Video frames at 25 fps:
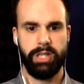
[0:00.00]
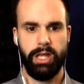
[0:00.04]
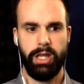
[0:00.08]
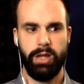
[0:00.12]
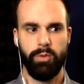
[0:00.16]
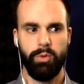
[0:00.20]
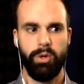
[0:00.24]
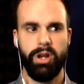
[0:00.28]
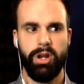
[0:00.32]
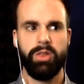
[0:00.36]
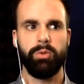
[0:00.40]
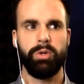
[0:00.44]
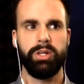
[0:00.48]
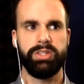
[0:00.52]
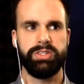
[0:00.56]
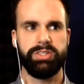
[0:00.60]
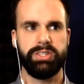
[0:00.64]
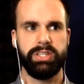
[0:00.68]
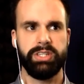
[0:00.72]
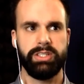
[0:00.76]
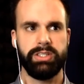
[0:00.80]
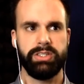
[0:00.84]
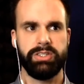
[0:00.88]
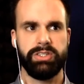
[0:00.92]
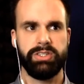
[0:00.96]
One of the ones
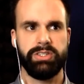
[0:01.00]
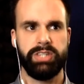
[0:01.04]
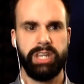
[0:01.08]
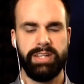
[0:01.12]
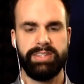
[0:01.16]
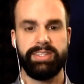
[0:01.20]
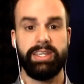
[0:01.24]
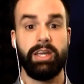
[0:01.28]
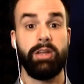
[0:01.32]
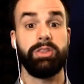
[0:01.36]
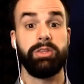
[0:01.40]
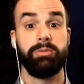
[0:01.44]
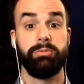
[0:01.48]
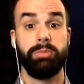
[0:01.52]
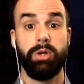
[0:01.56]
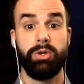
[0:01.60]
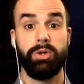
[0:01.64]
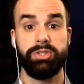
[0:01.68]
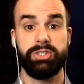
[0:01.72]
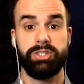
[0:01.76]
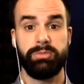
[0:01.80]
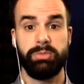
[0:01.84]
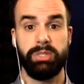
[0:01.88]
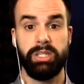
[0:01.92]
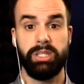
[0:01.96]
that stands out the
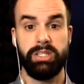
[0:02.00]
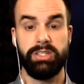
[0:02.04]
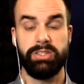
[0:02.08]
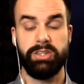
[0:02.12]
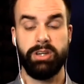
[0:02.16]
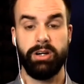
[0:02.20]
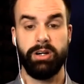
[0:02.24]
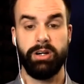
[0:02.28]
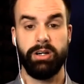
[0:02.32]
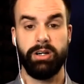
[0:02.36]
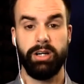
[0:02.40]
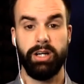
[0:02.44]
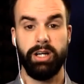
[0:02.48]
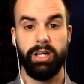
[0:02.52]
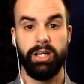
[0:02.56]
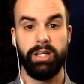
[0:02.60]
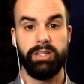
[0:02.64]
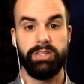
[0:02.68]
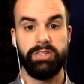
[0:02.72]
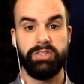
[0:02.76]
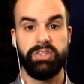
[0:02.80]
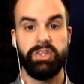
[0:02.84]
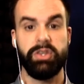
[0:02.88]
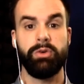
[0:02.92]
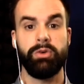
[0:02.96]
most to me is our
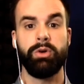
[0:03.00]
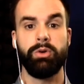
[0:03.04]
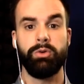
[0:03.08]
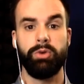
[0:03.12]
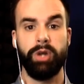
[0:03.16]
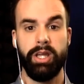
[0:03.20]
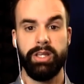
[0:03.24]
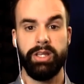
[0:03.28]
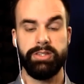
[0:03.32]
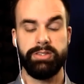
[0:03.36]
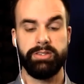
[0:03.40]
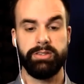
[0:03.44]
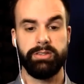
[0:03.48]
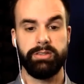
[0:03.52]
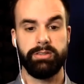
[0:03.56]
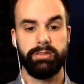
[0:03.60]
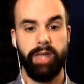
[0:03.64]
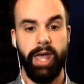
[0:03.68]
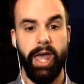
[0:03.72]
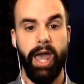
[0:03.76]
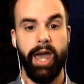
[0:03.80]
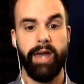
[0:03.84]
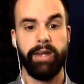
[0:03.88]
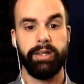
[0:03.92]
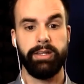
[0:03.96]
zero res
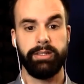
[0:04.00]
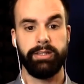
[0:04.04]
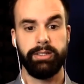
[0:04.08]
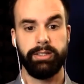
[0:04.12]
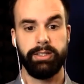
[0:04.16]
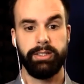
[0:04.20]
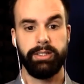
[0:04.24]
ad.